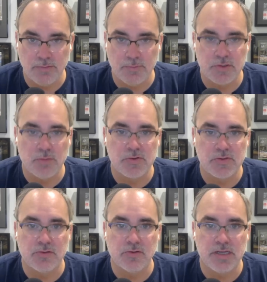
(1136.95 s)
And it was
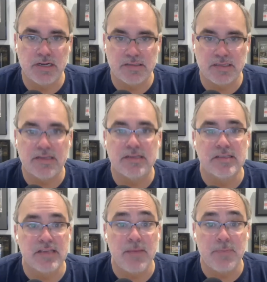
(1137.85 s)
almost looked at as like an
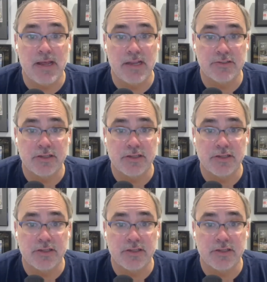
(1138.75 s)
escape hatch.